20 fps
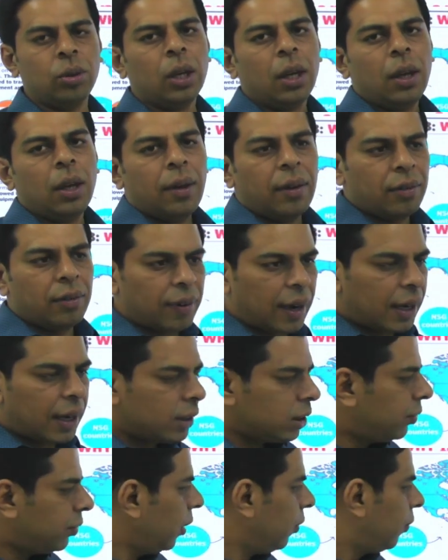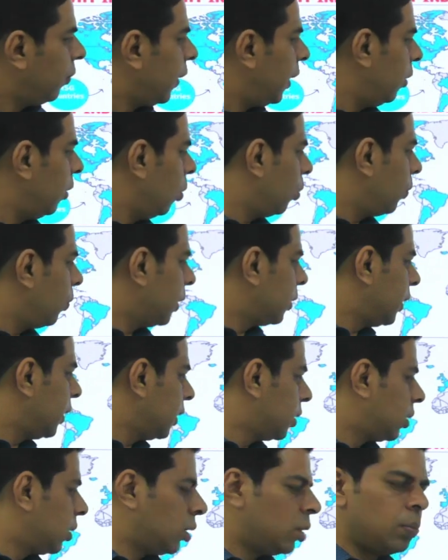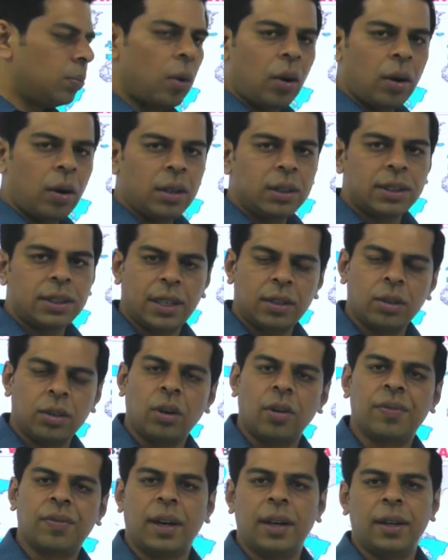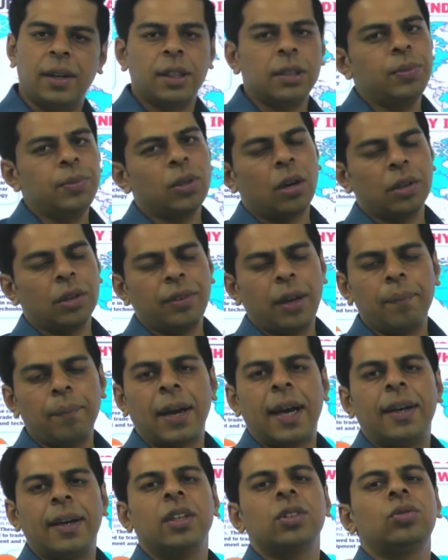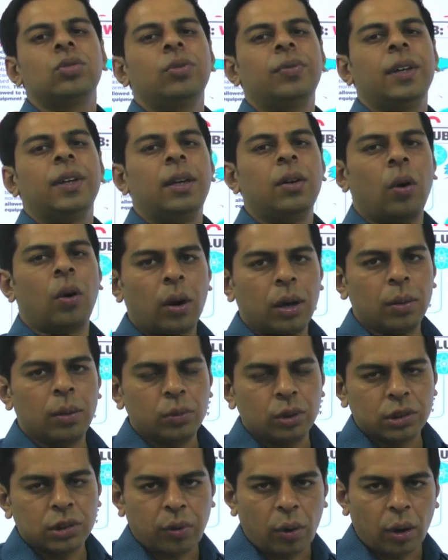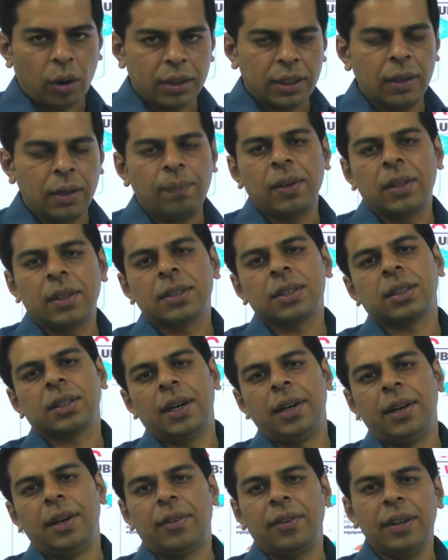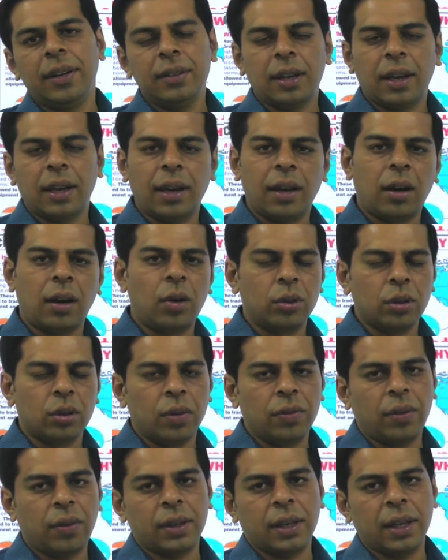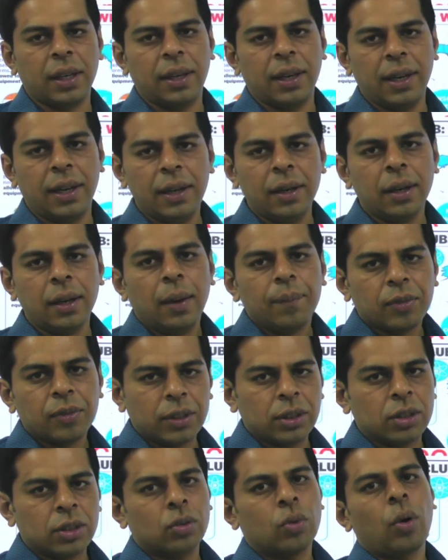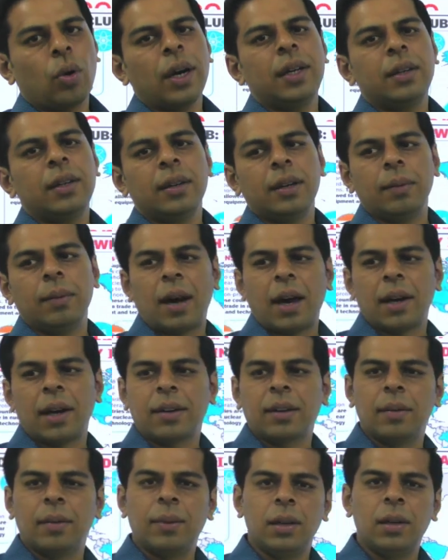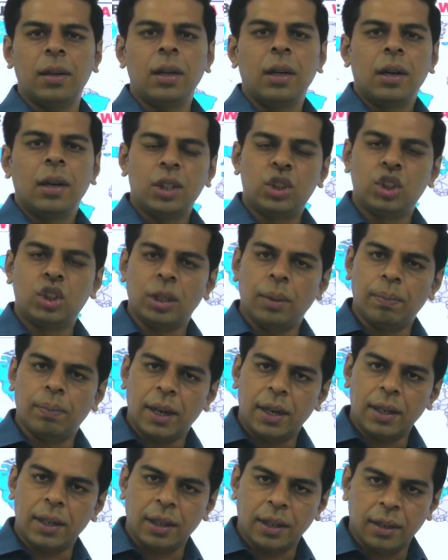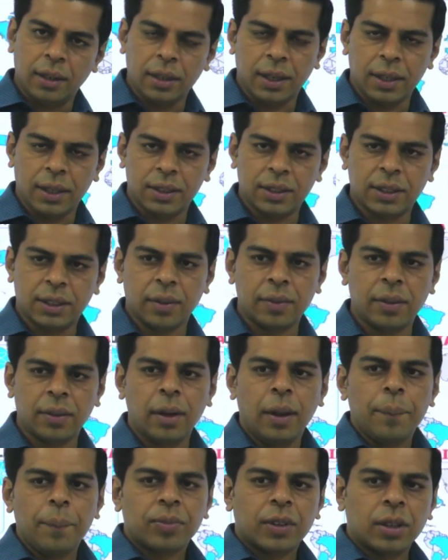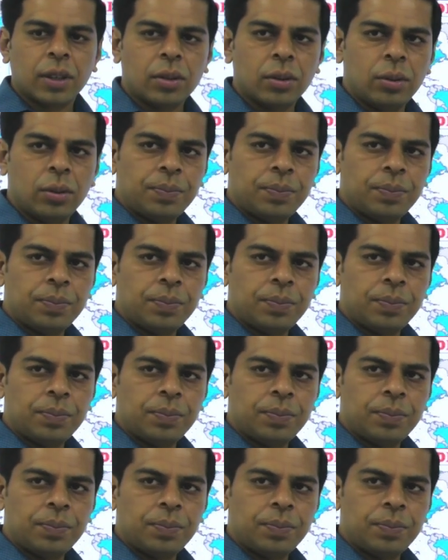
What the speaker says: once we win over this small set of countries, because we have managed to win almost 40 plus countries out of 48, which is quite a remarkable achievement in itself. So